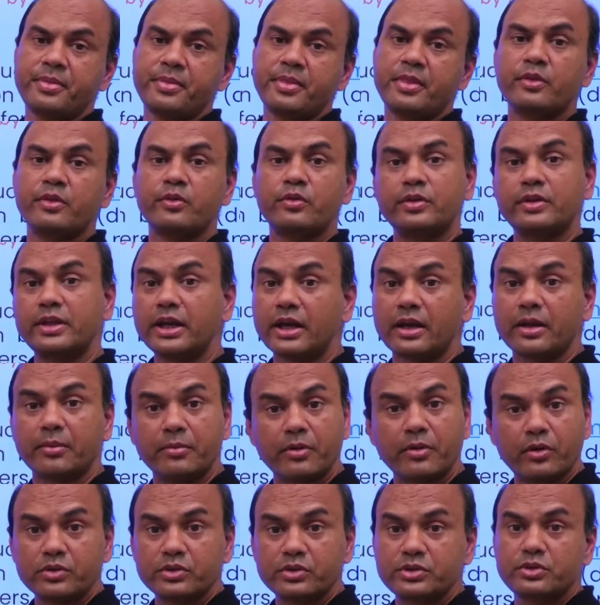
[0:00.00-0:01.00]
So that
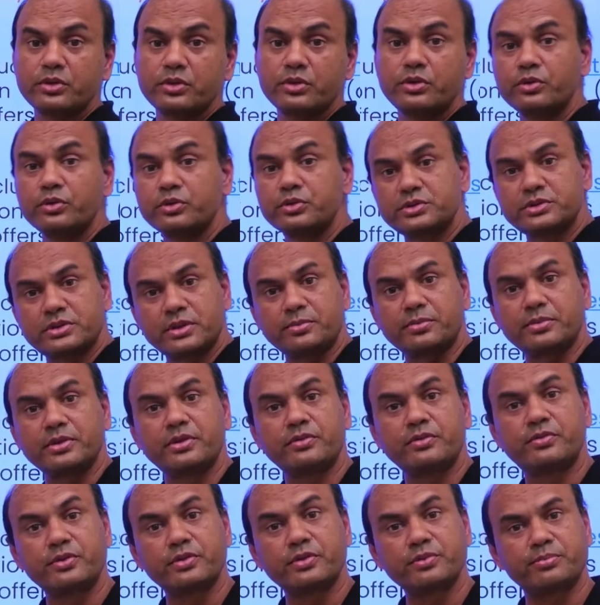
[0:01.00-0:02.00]
amounts to huge. Suppose if
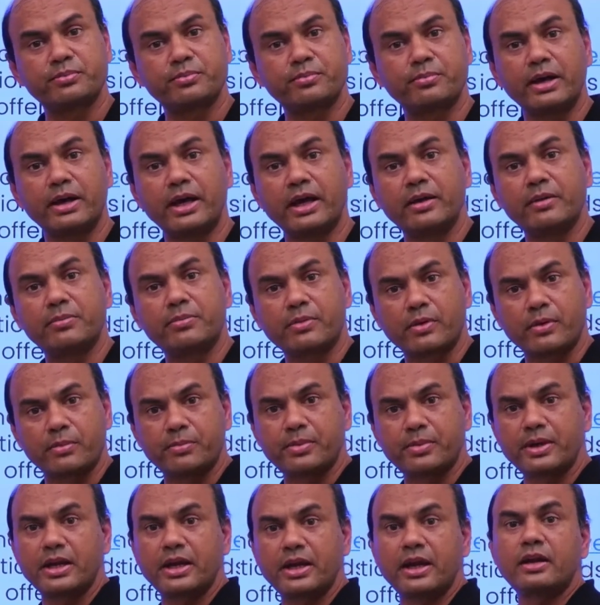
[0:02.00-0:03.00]
you buy a
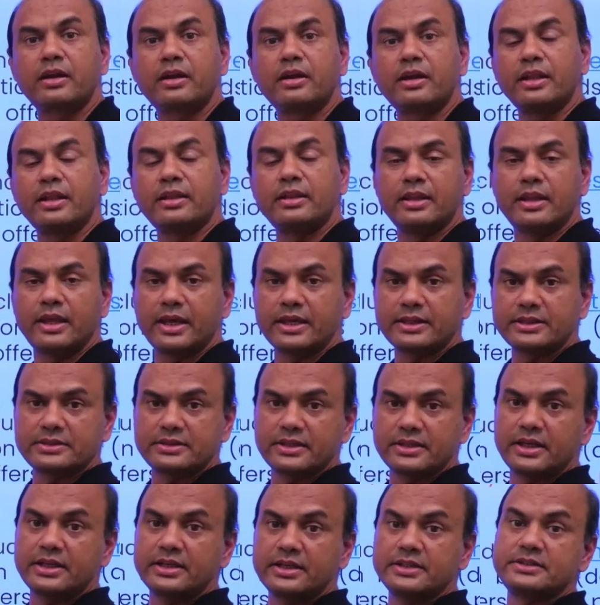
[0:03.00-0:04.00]
property at 10 lakhs
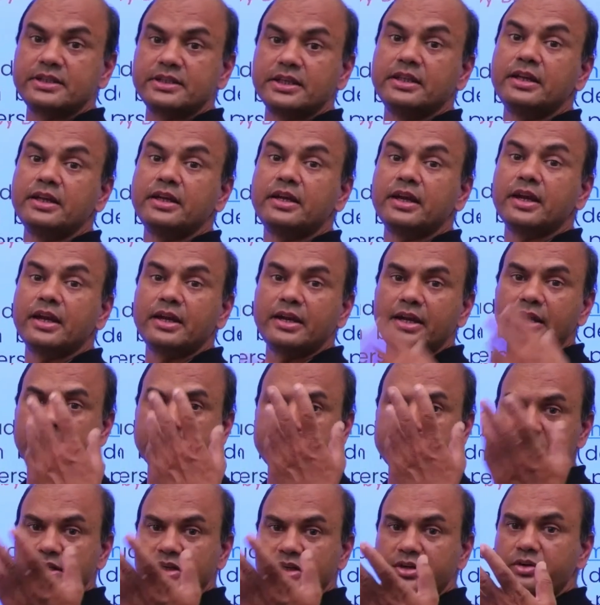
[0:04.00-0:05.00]
and sell it at, let's
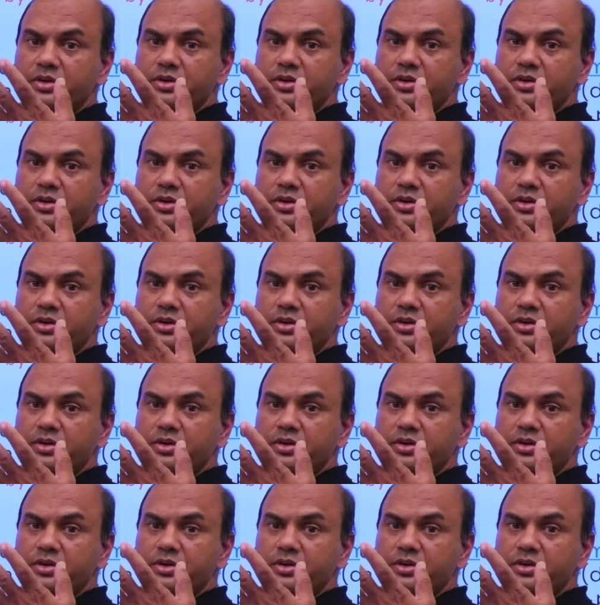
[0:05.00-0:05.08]
say,